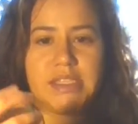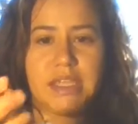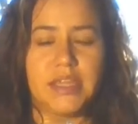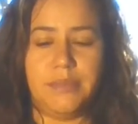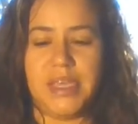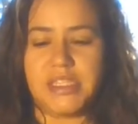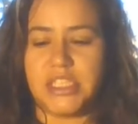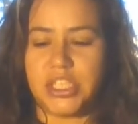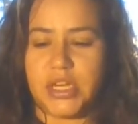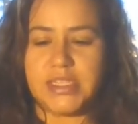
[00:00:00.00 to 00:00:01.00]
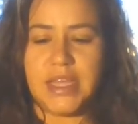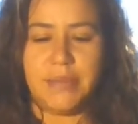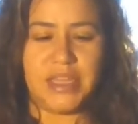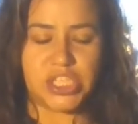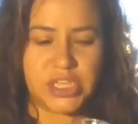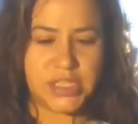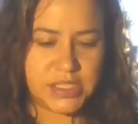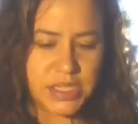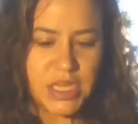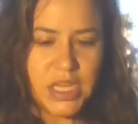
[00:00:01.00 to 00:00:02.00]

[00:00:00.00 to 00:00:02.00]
I said, the mason jars I mentioned.